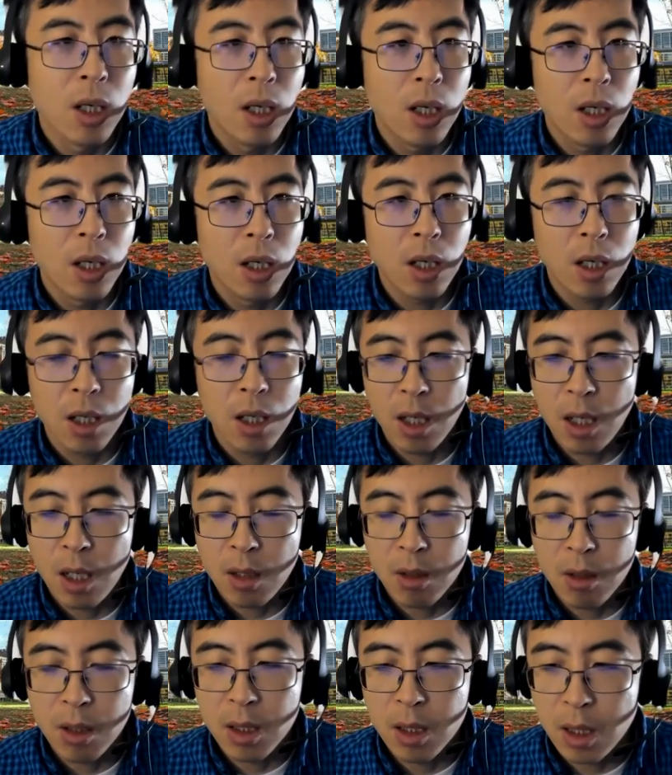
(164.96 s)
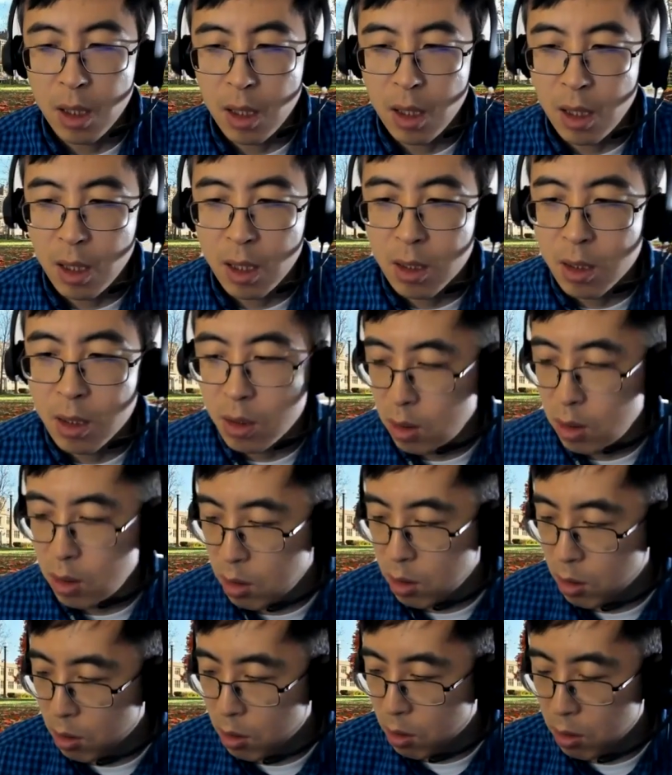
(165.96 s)
allowing us
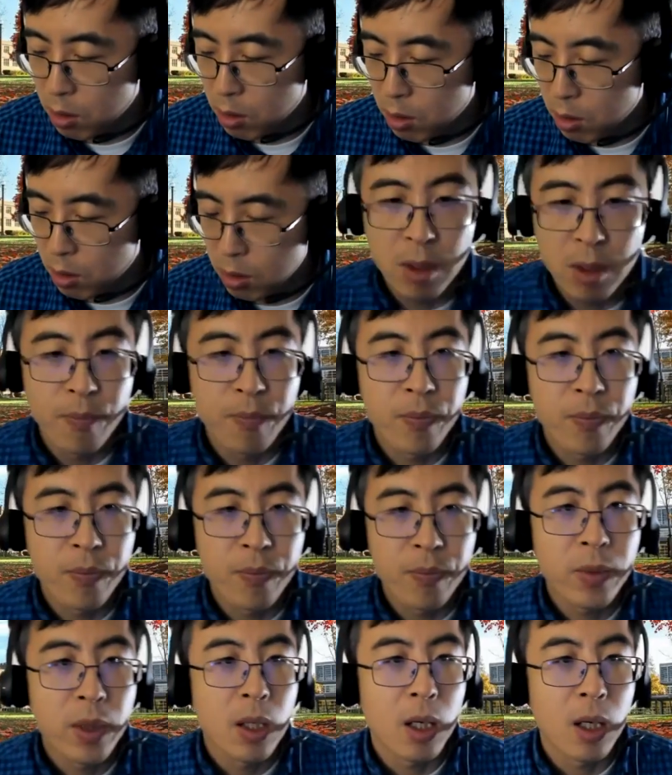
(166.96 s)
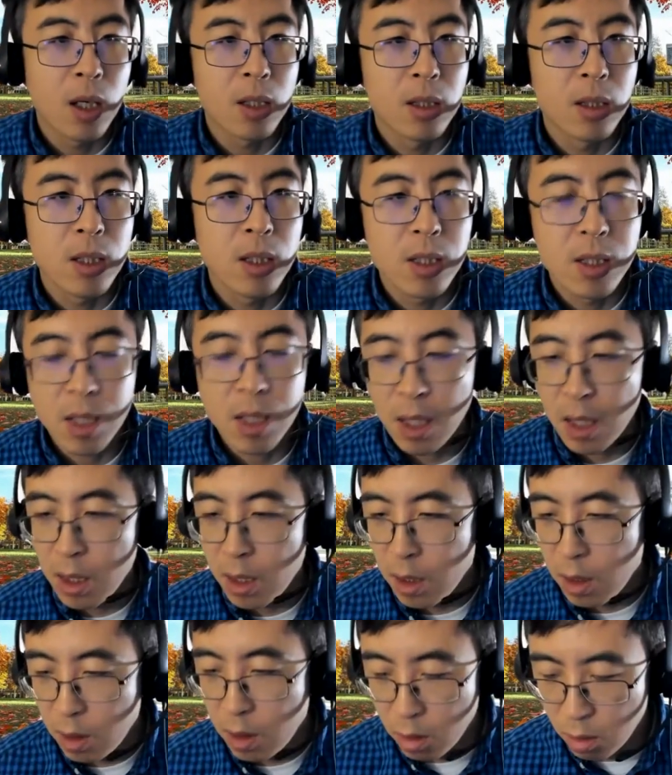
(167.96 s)
to
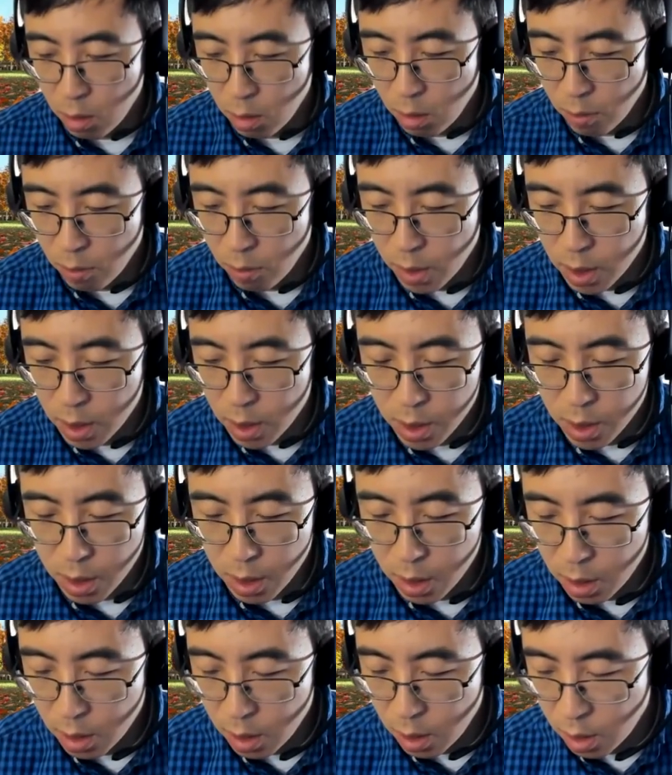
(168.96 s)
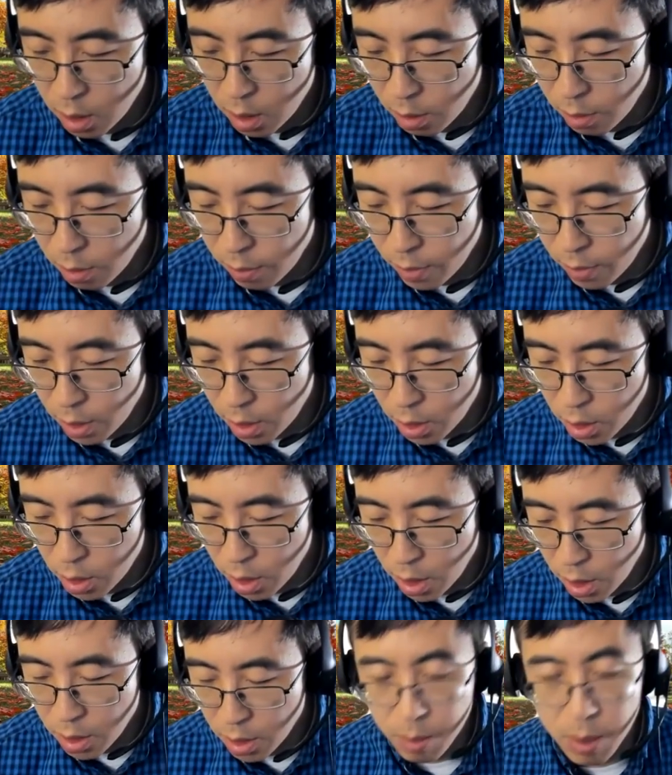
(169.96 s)
design our own version of
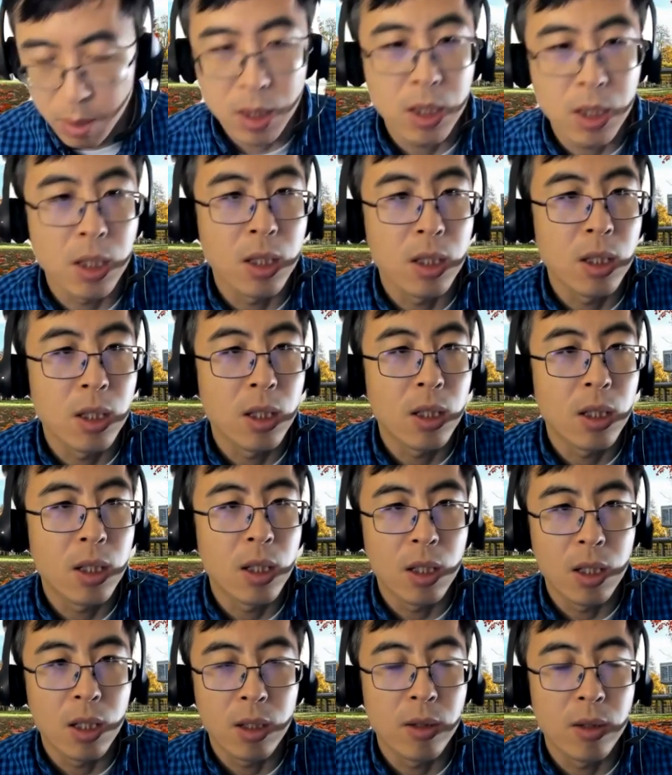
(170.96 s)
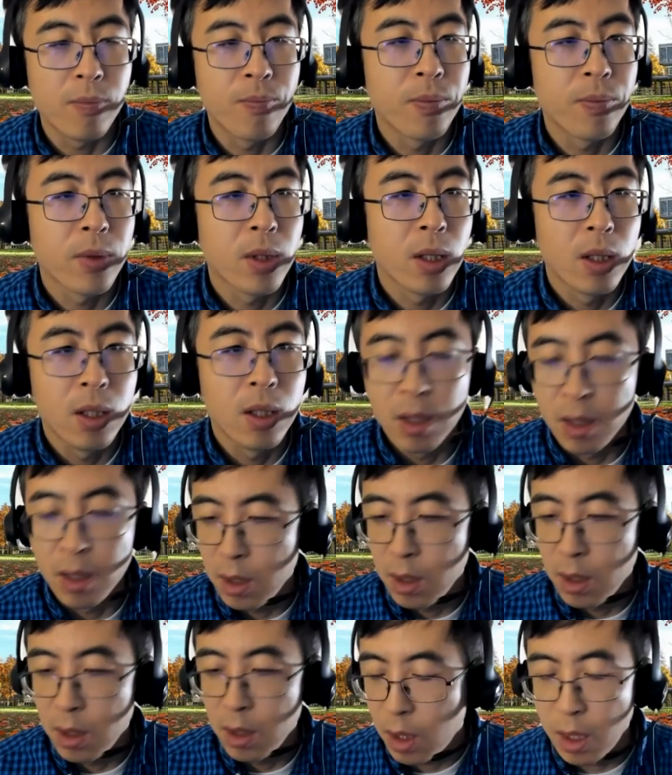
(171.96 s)
ChatGPT.
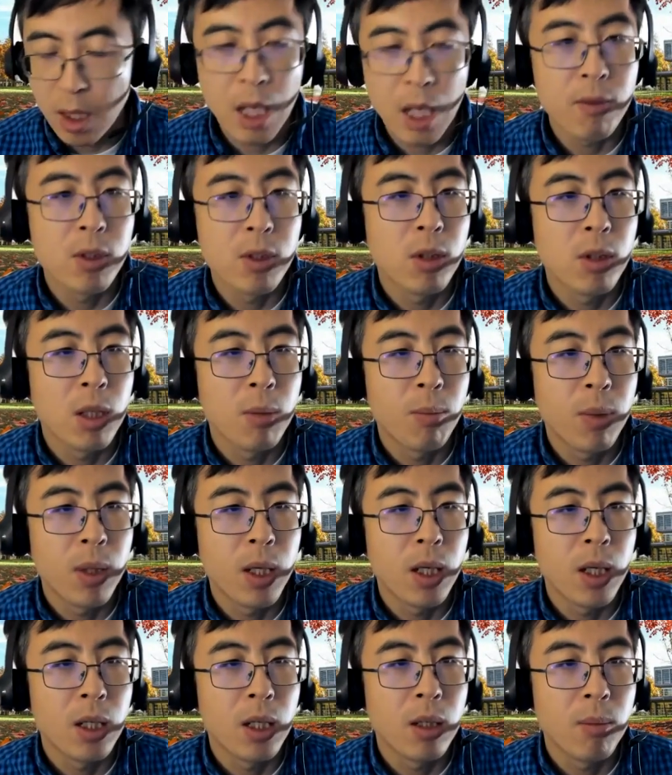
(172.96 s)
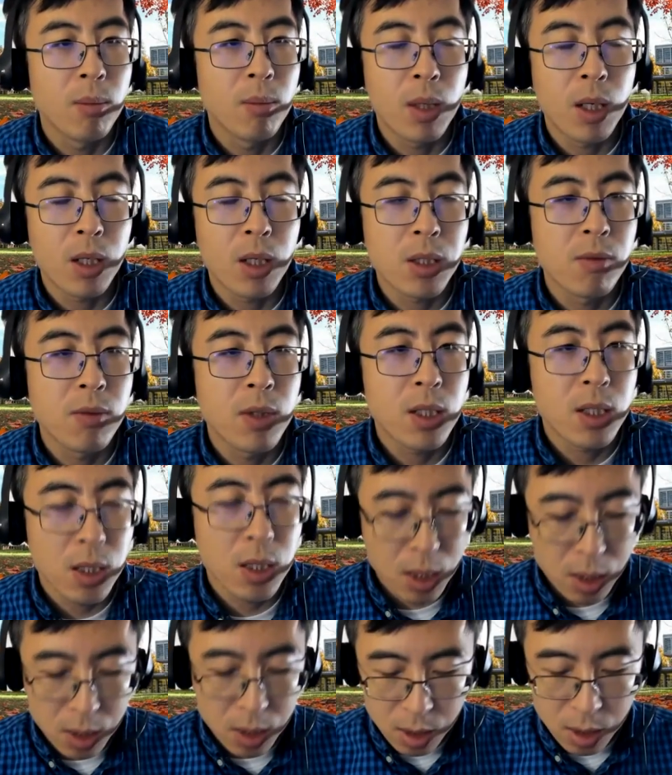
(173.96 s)
I haven't really played much with
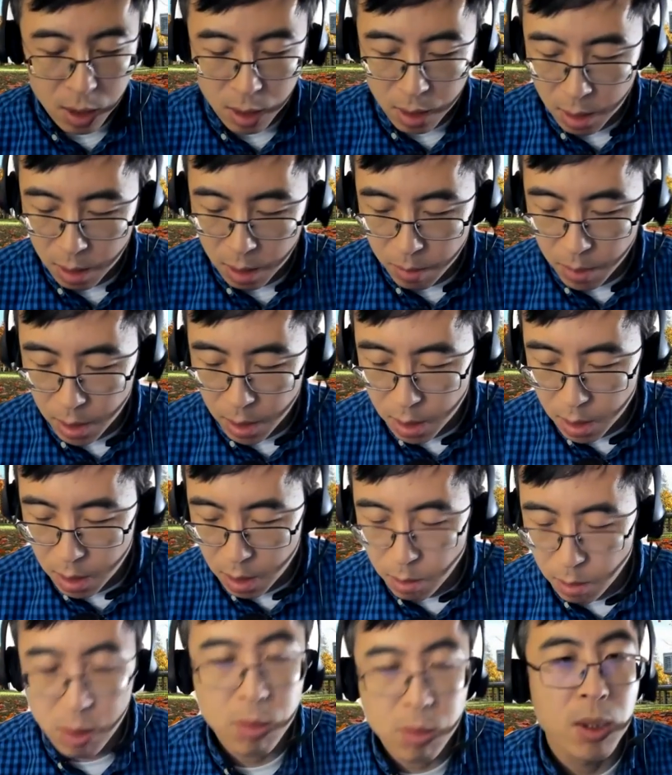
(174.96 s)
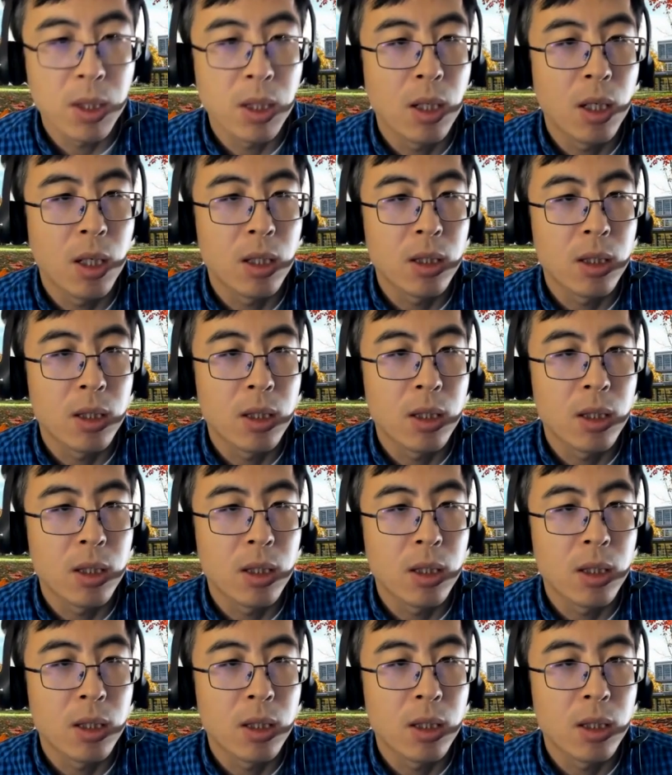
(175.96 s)
it, but it seems to be